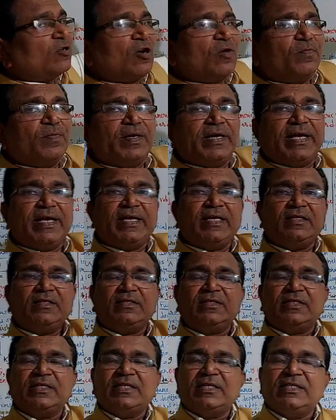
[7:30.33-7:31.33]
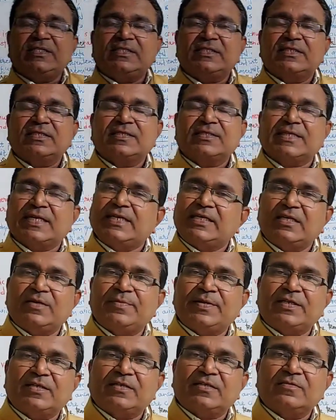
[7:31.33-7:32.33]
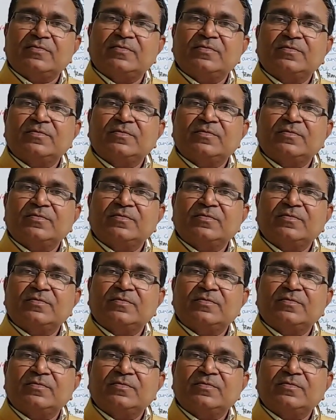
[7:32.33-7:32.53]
of length is centimeter,